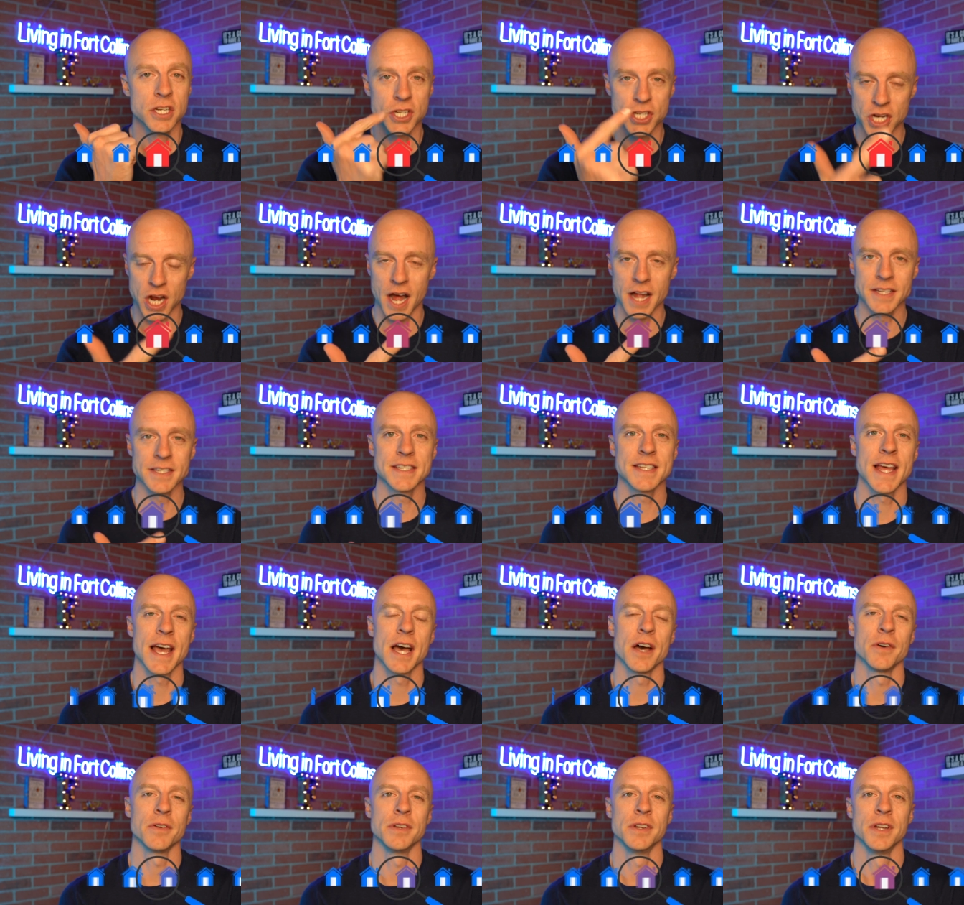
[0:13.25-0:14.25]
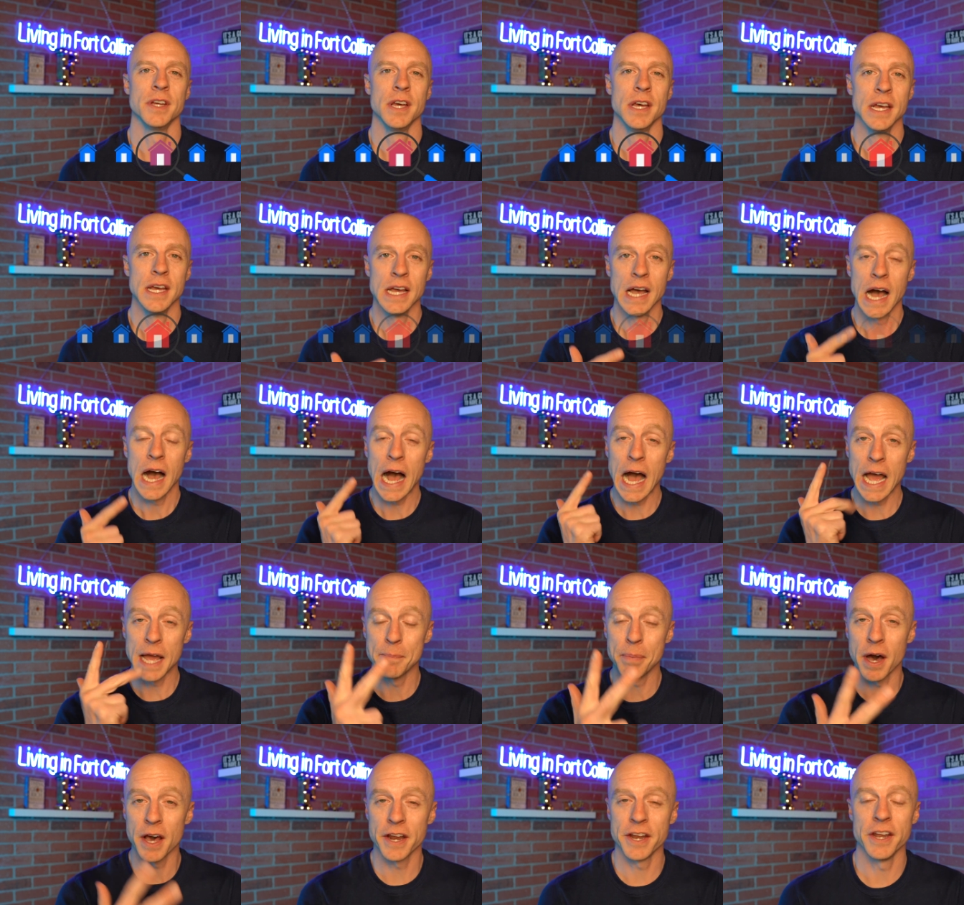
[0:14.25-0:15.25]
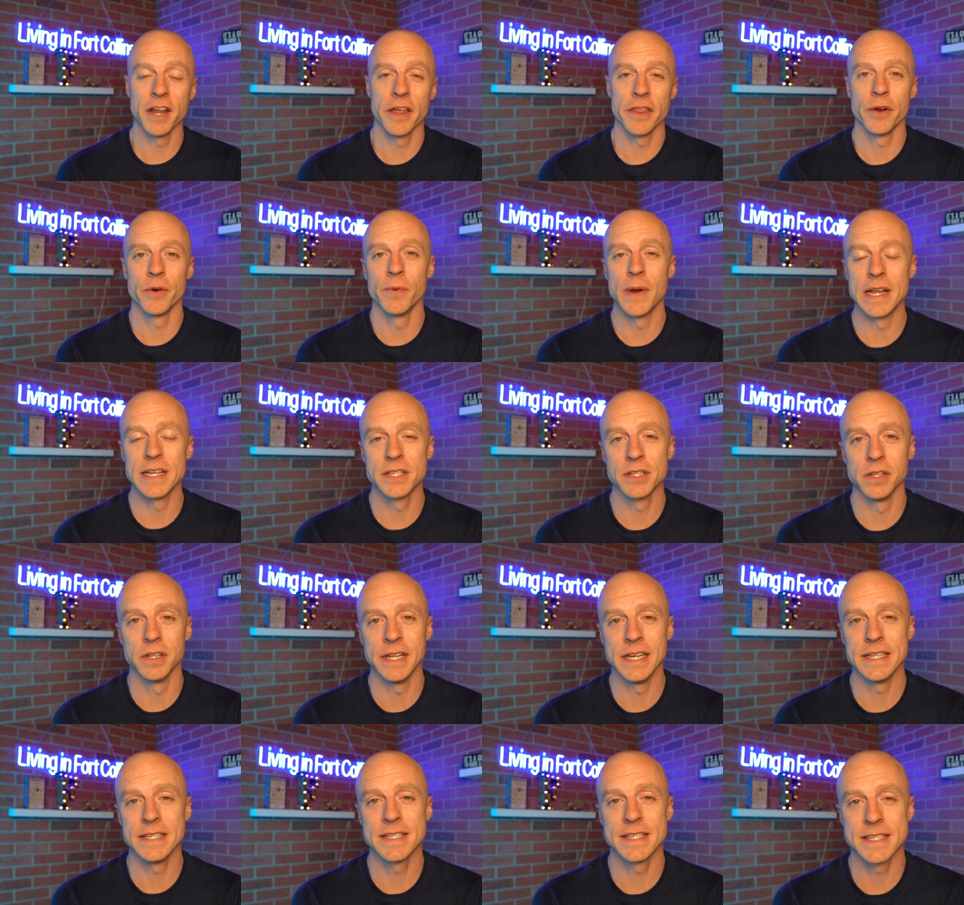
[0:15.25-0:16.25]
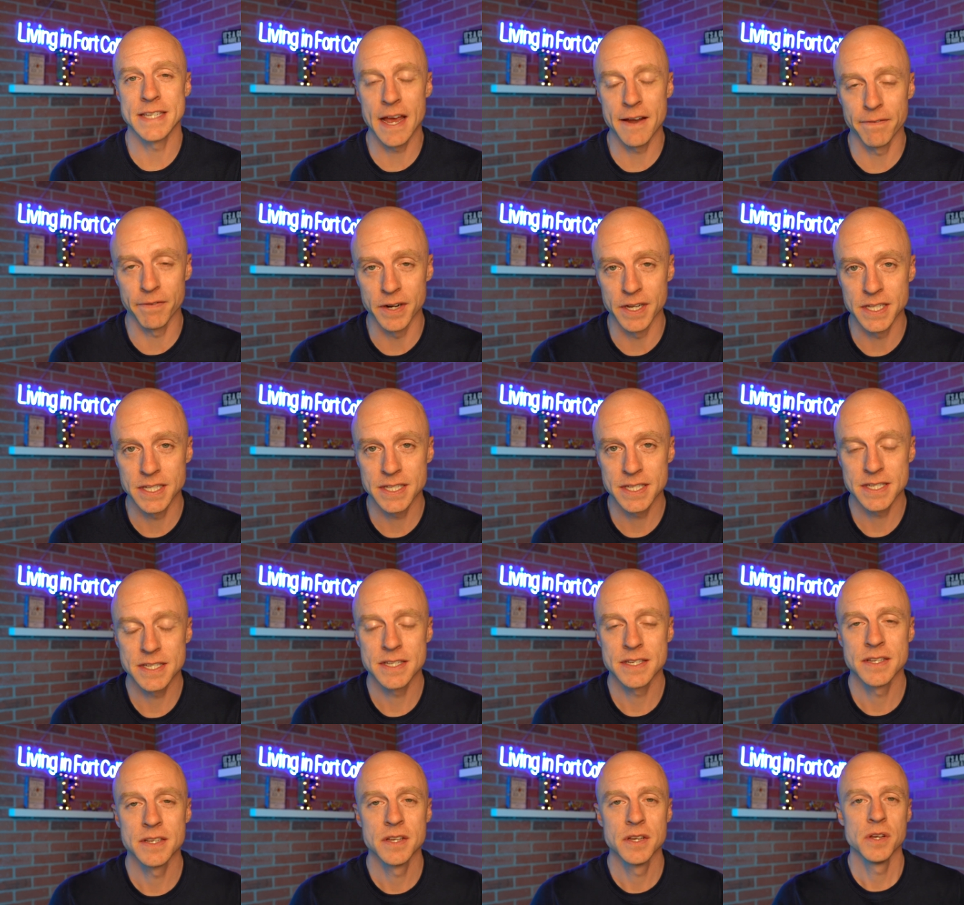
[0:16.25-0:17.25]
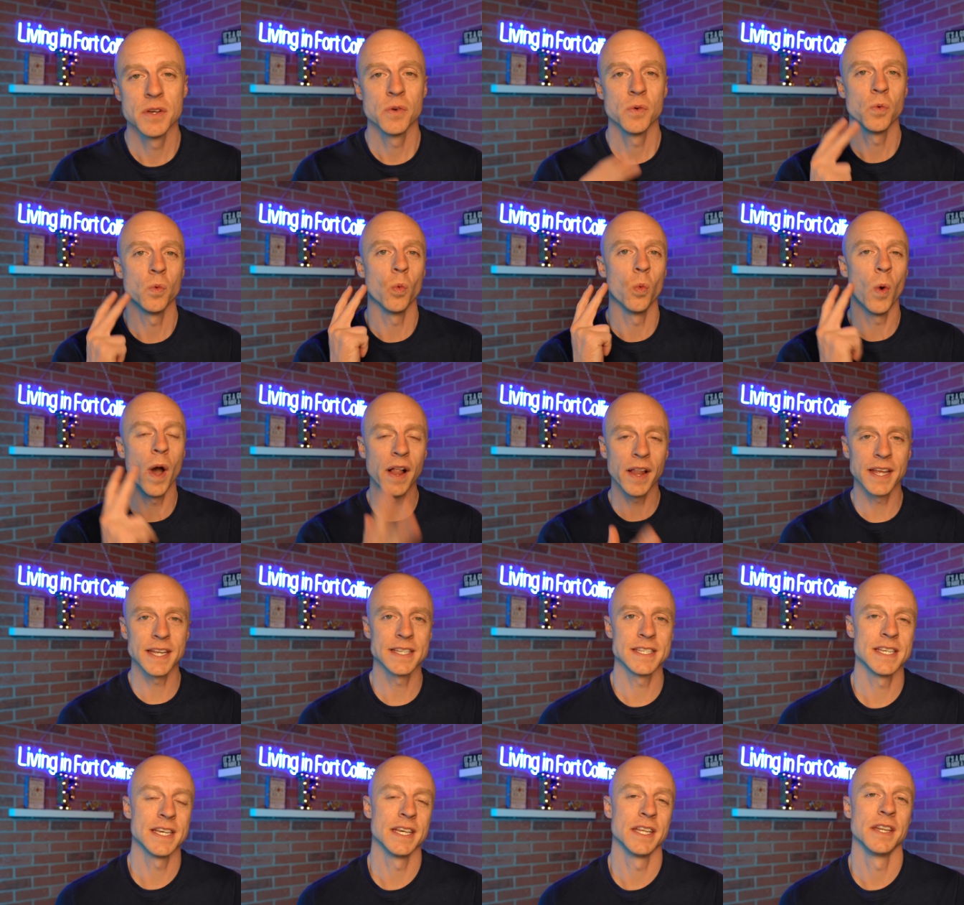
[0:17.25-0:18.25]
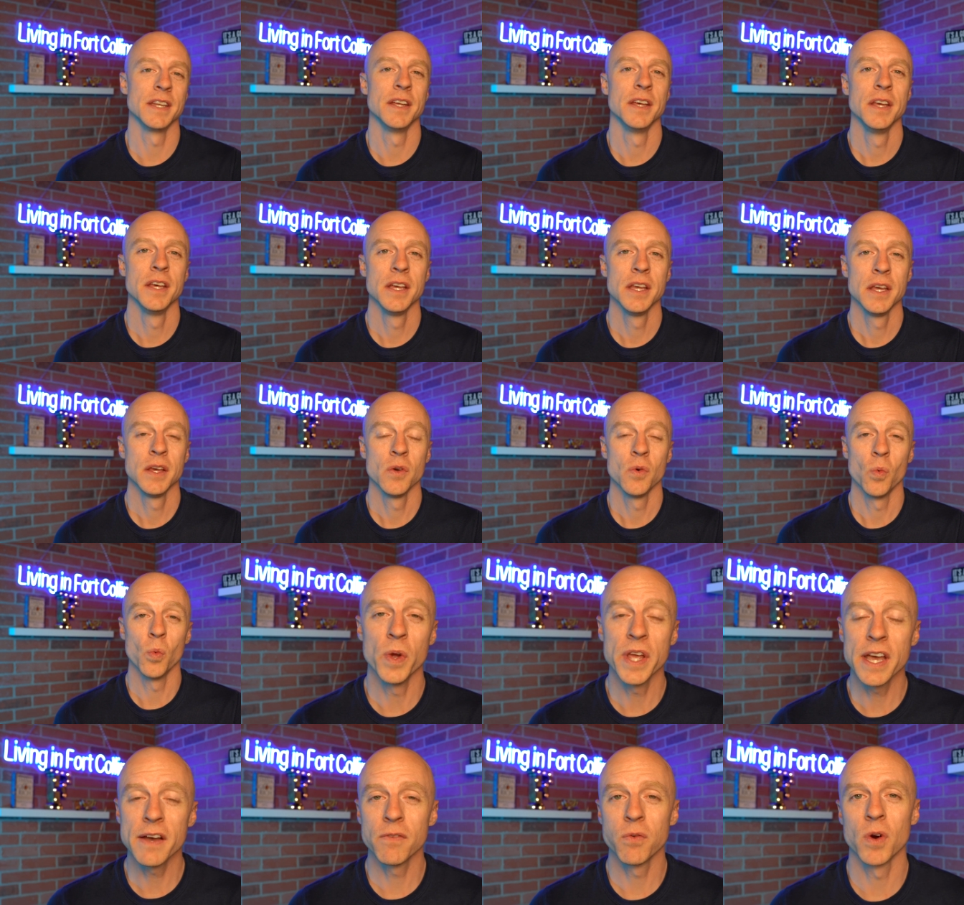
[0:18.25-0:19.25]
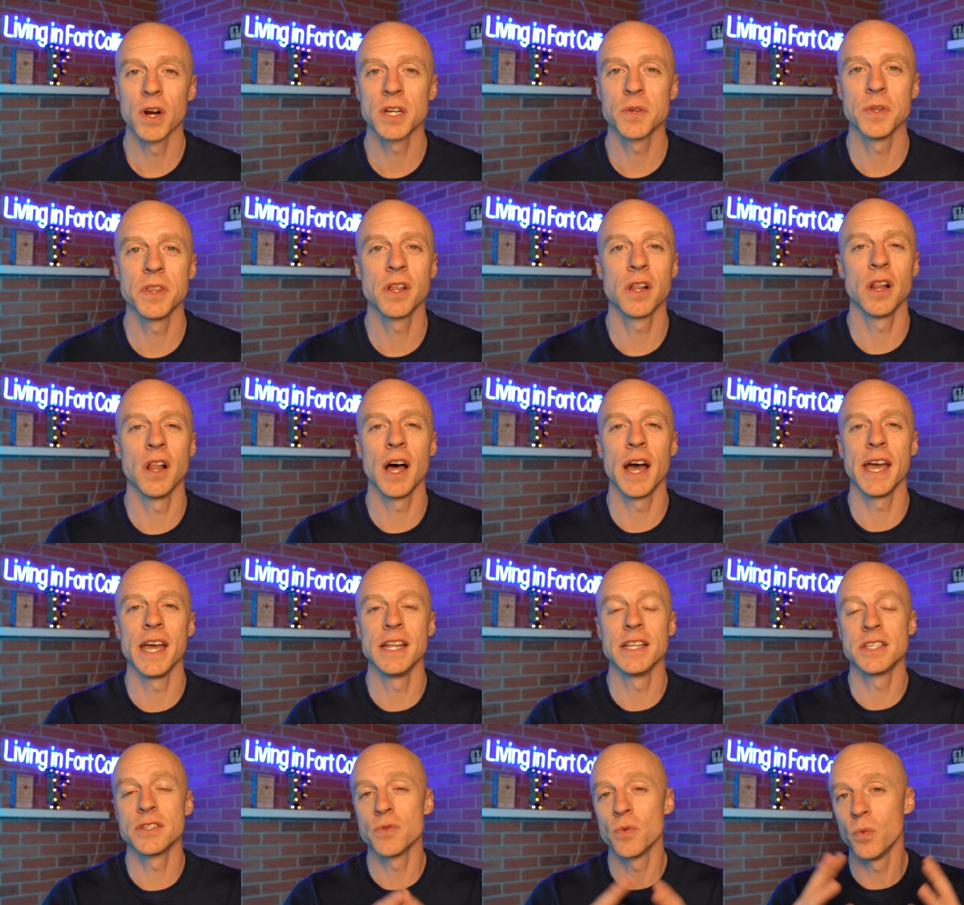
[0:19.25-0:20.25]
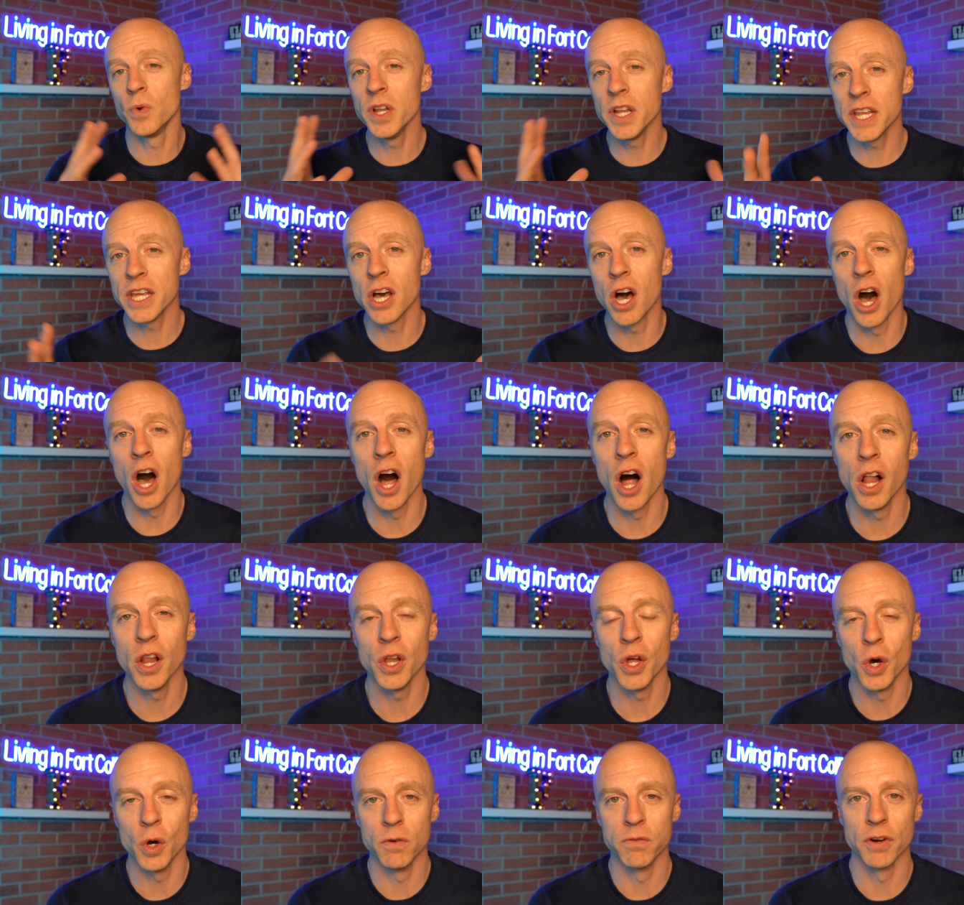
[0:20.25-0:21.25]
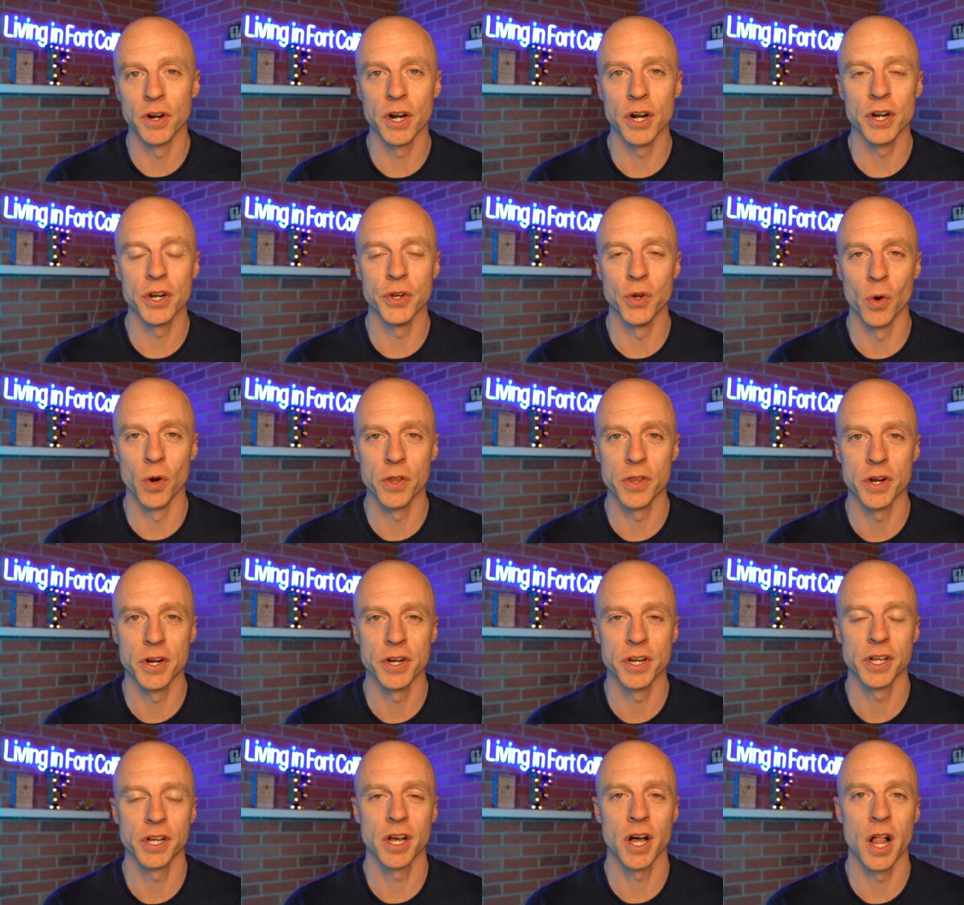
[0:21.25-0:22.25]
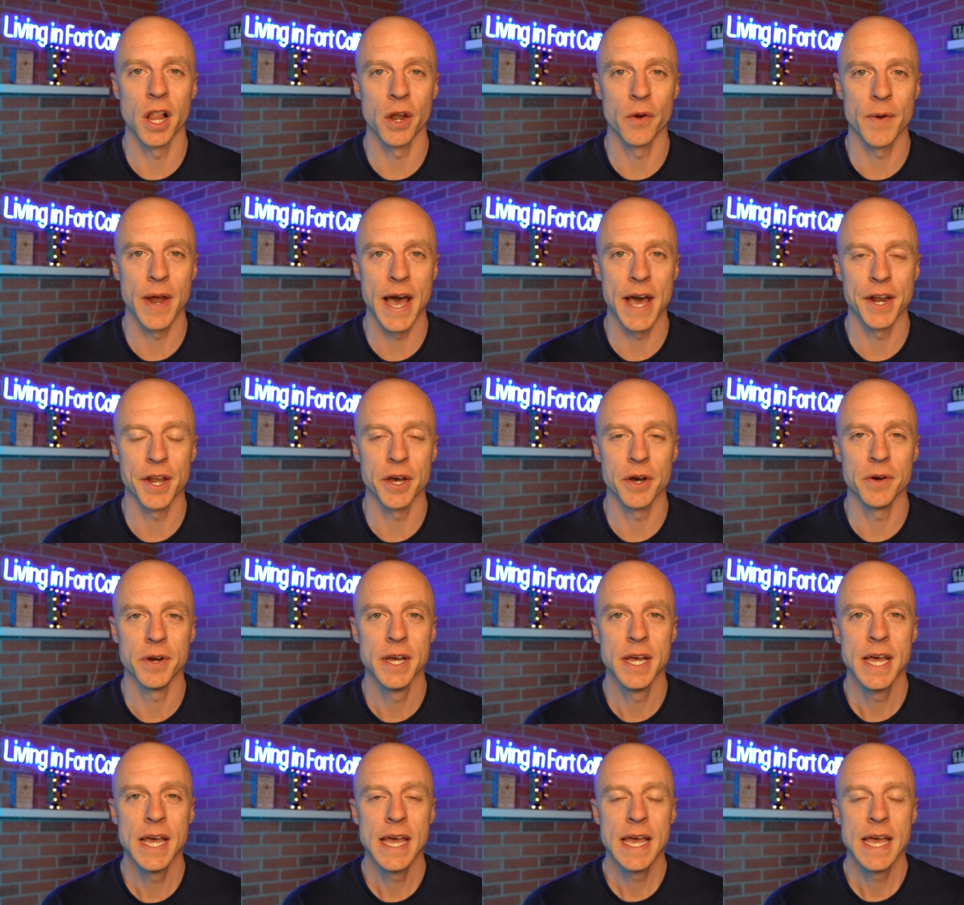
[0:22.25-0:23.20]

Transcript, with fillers: Johnstown, I bought another rental in Severance, Wellington. We have worked with clients really all over Northern Colorado.